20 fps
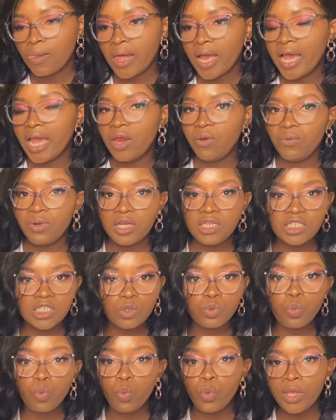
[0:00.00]
I really
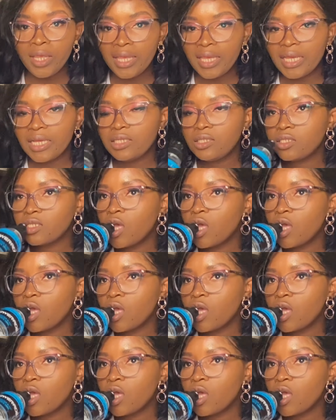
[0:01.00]
just wing it.